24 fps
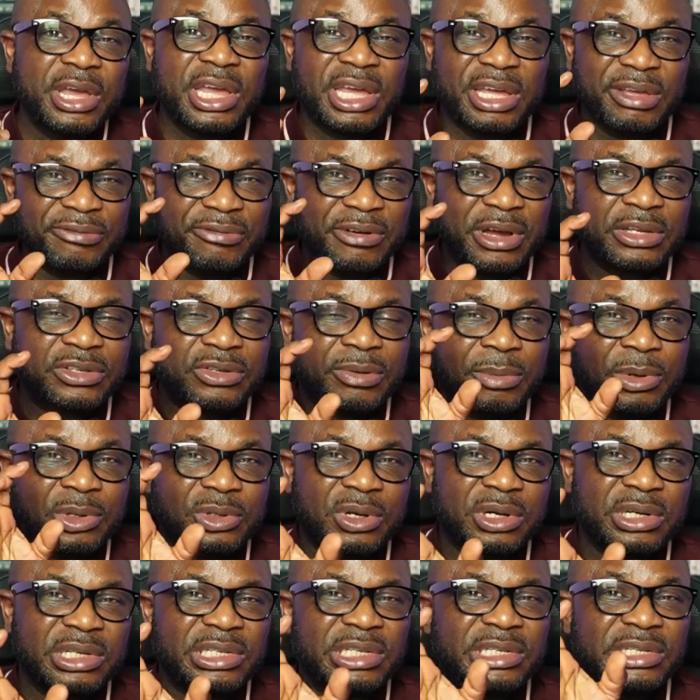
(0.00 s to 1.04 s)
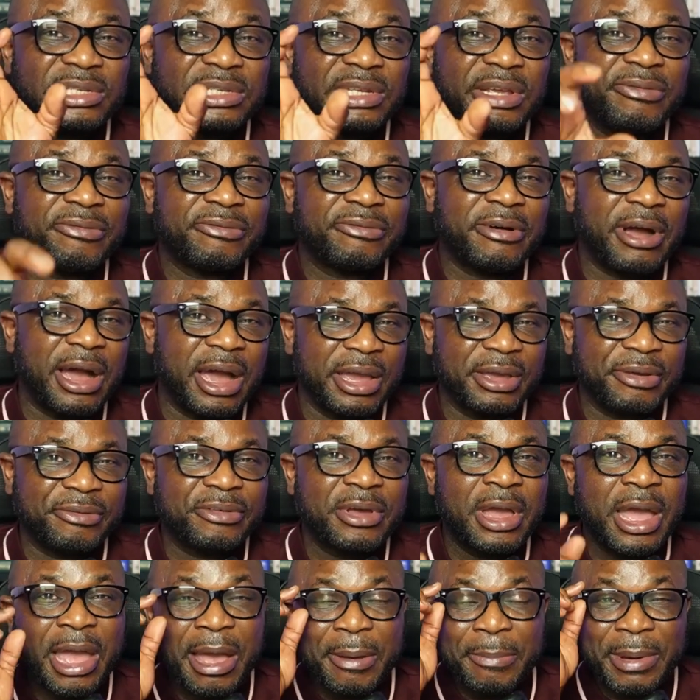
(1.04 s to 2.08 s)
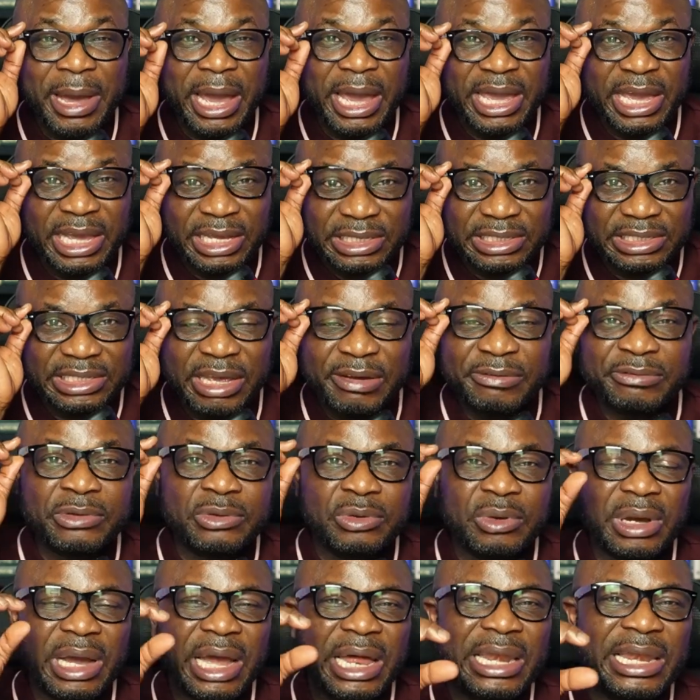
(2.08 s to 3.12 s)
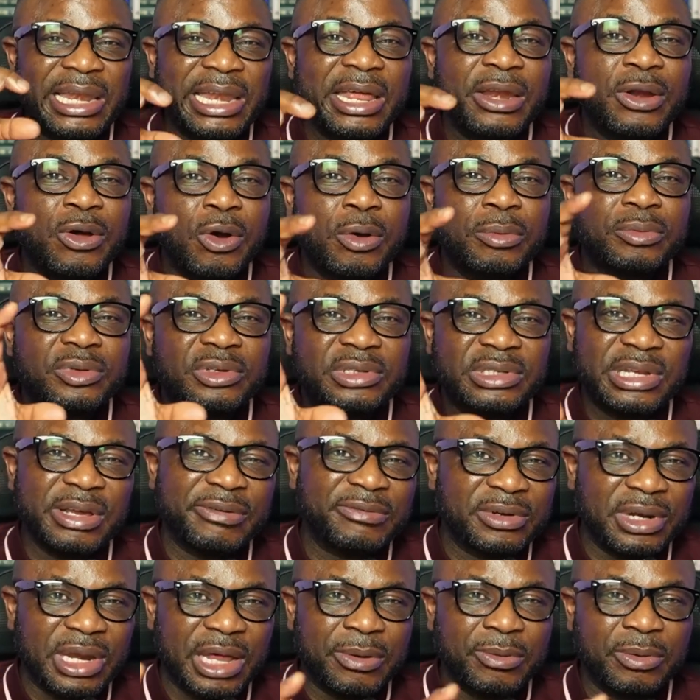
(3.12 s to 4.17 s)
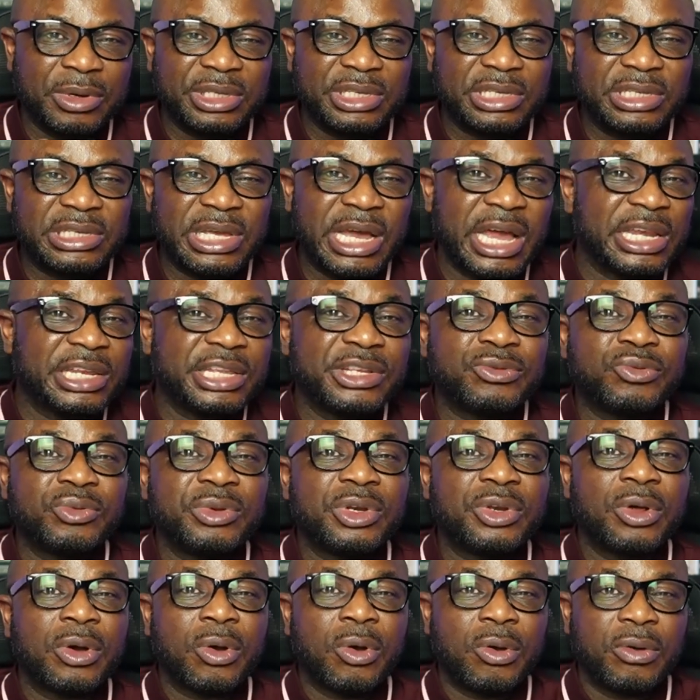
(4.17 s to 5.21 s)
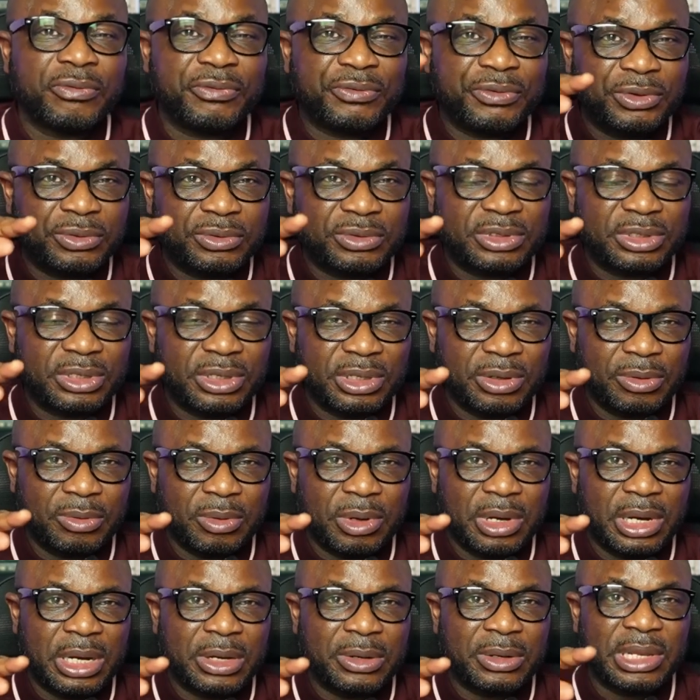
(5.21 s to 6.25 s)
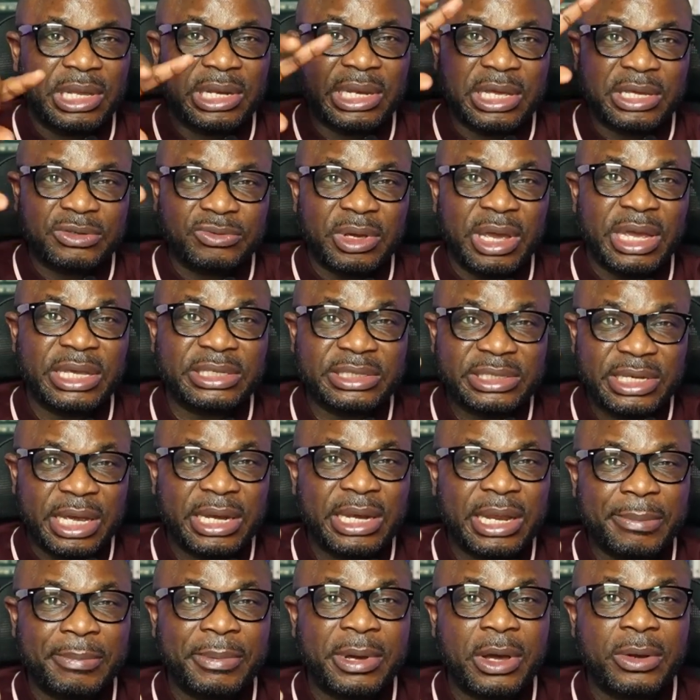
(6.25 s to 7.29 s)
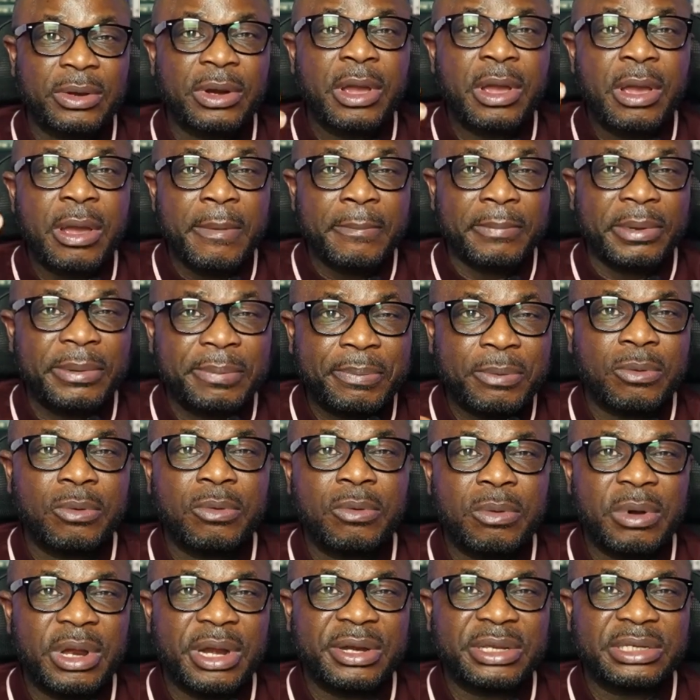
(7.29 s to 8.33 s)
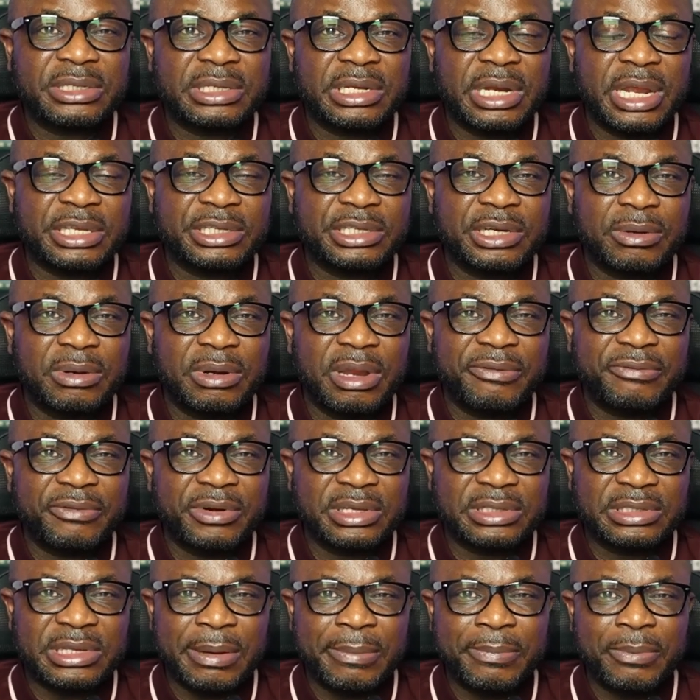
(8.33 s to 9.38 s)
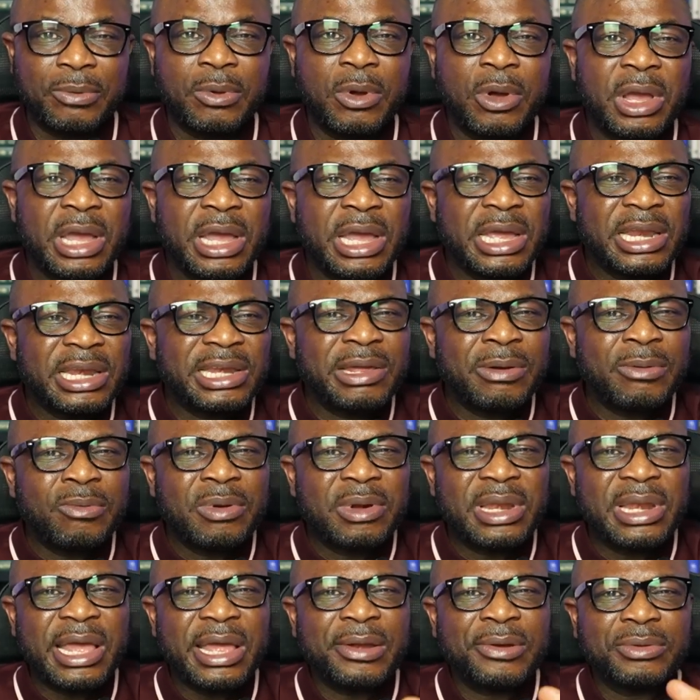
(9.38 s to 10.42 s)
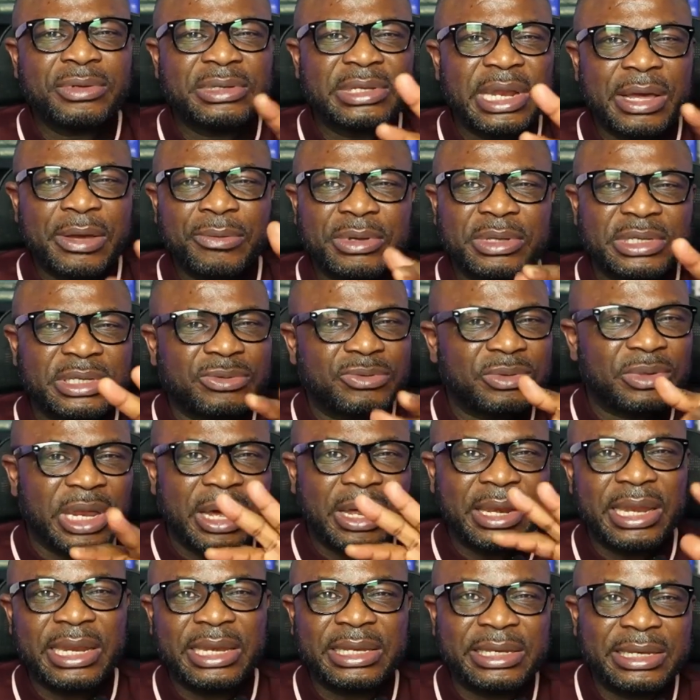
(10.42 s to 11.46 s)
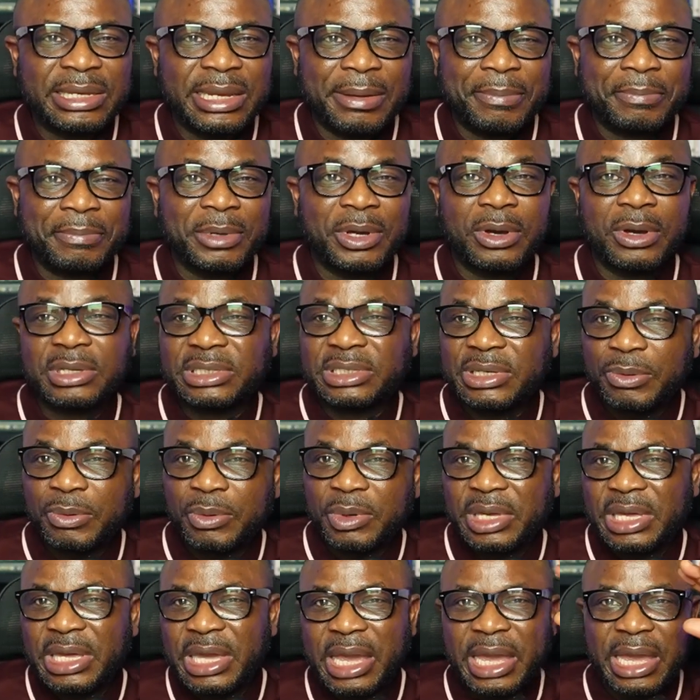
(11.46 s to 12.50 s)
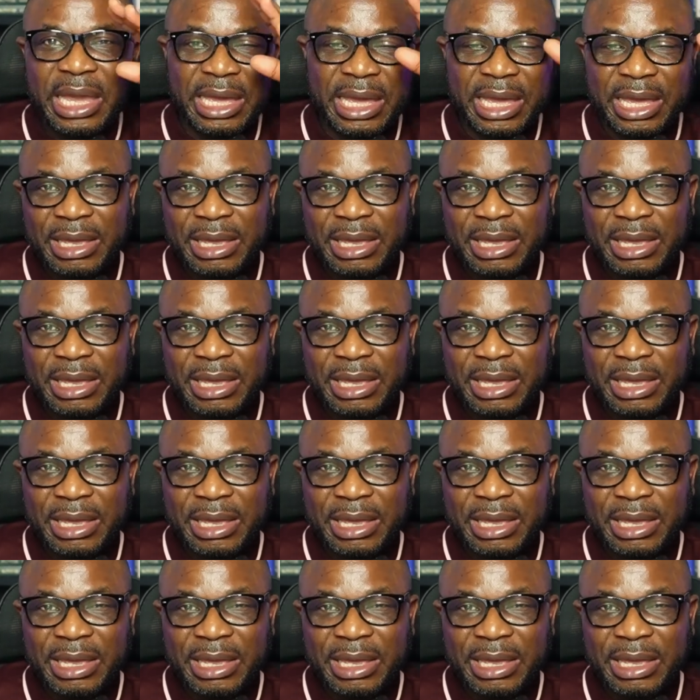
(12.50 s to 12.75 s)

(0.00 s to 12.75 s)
In fact, some authorities say 5. By age 7, you can learn up to 7 languages, and it will not confuse one another. That's why I said about people who were raised in Nigeria, for example, they will learn those languages without learning them, because they will hear.